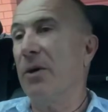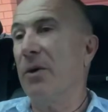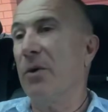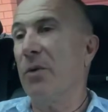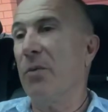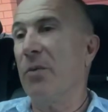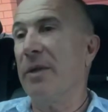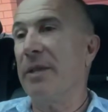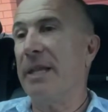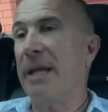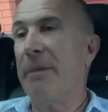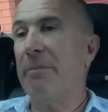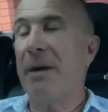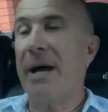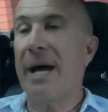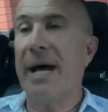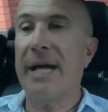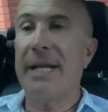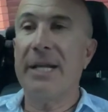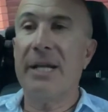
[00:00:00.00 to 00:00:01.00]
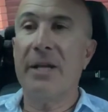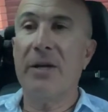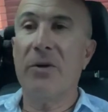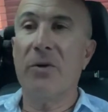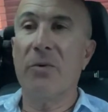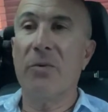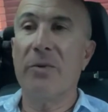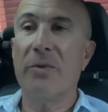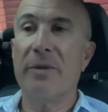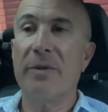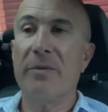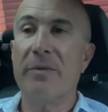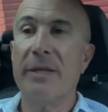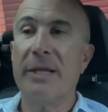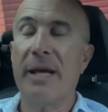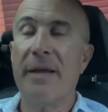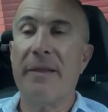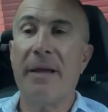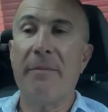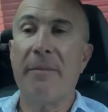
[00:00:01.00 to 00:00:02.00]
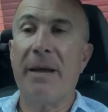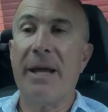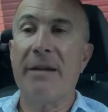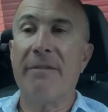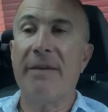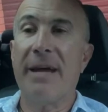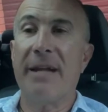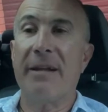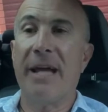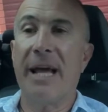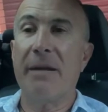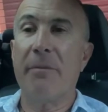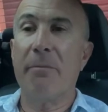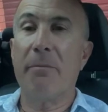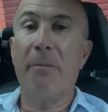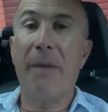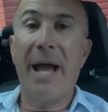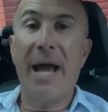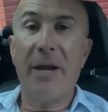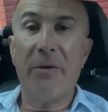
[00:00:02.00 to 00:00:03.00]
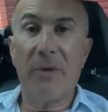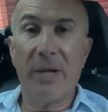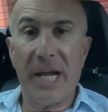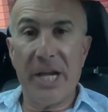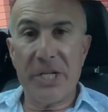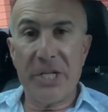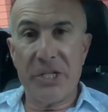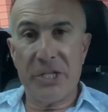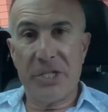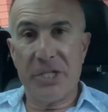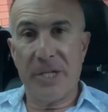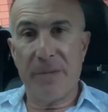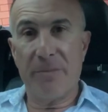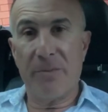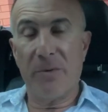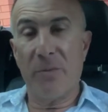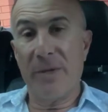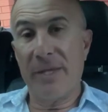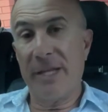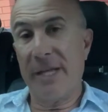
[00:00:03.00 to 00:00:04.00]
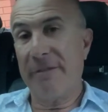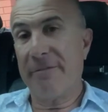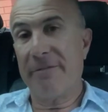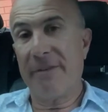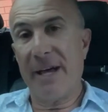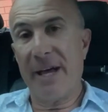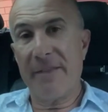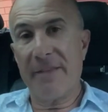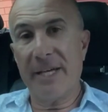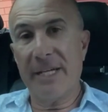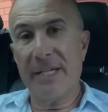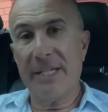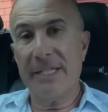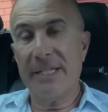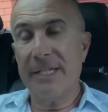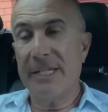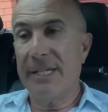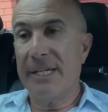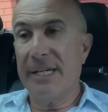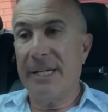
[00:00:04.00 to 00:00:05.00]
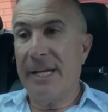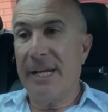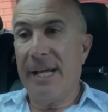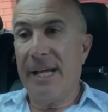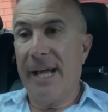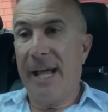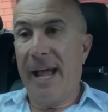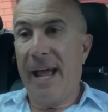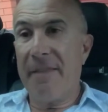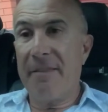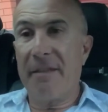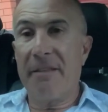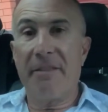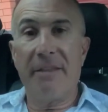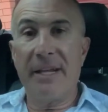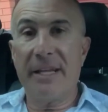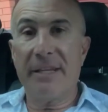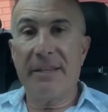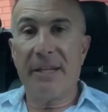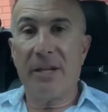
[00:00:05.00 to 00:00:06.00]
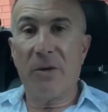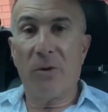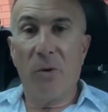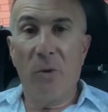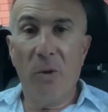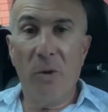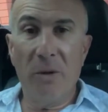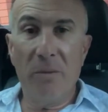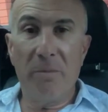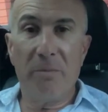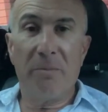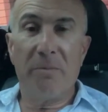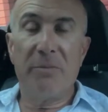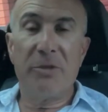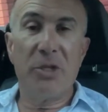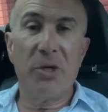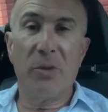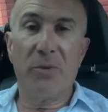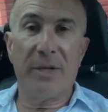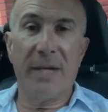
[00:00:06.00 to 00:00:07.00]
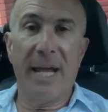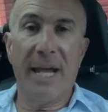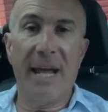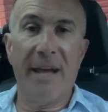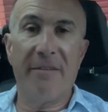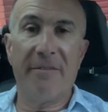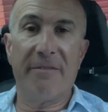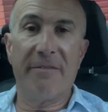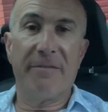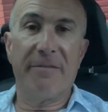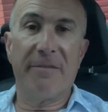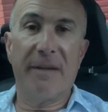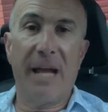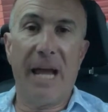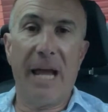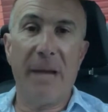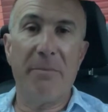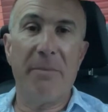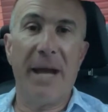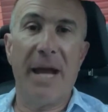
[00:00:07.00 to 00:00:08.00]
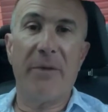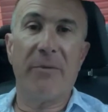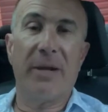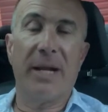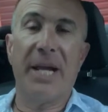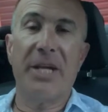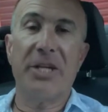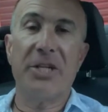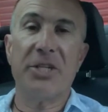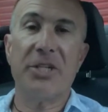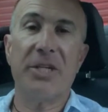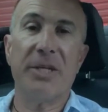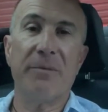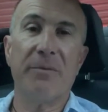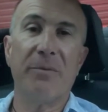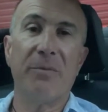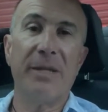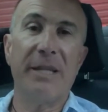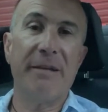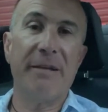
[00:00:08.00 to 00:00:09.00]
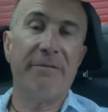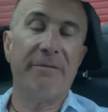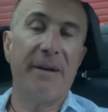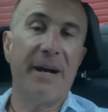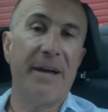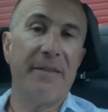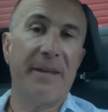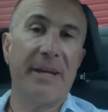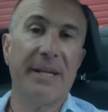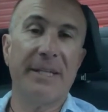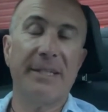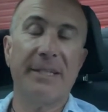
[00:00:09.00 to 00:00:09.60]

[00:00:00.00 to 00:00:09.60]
with their partner, or they may have had a bad relationship with their father, and then think that all children have a bad relationship with their father.